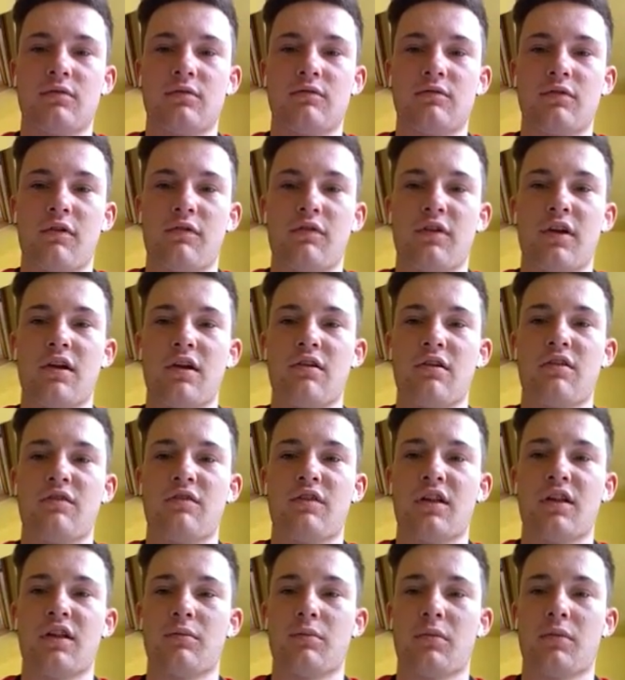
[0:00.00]
refuse to
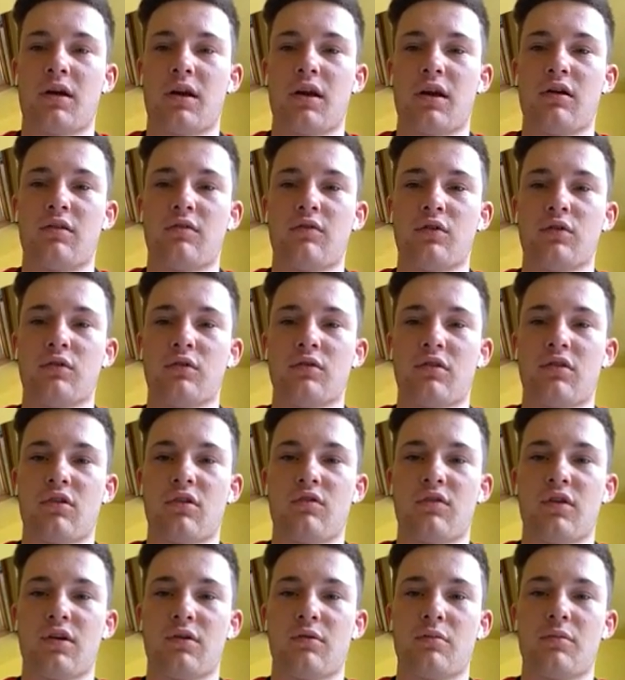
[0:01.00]
film like loads of other
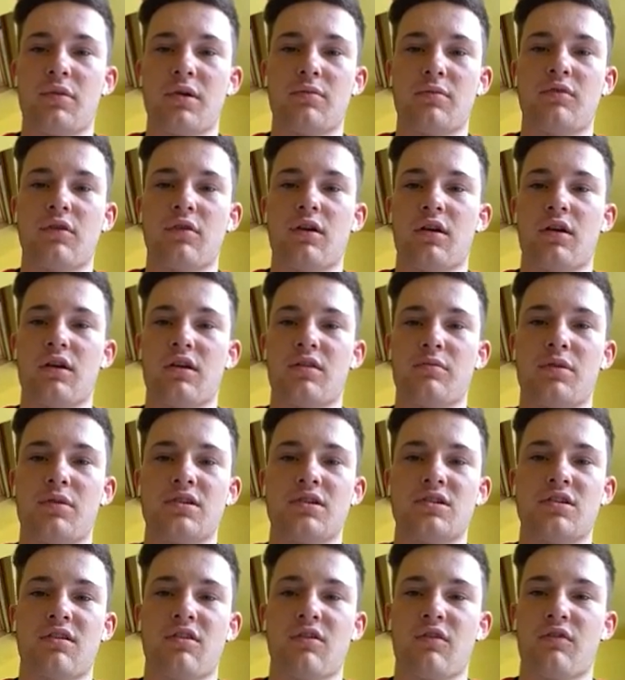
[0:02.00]
stuff, like when people run onto the
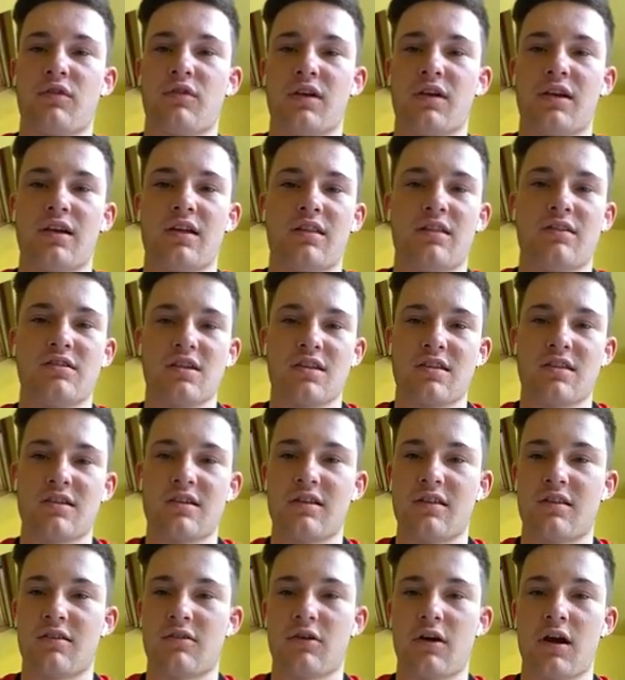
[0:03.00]
pitch and stuff, like it's just a
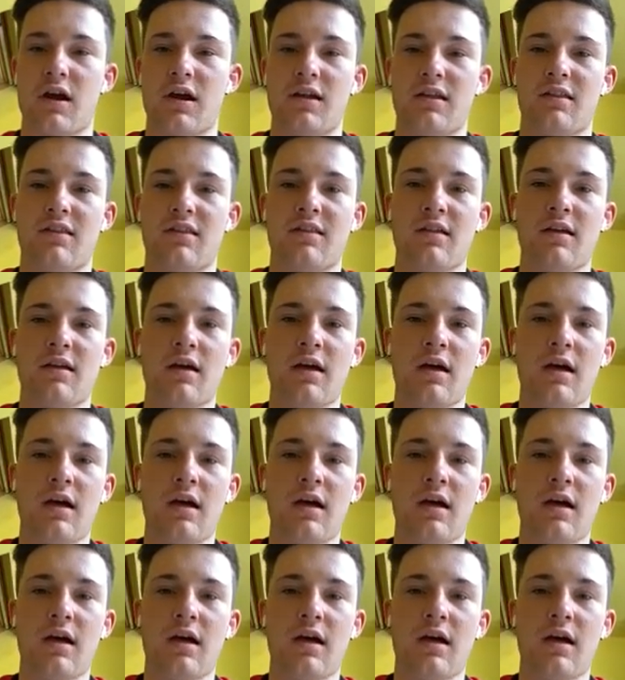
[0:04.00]
disgrace.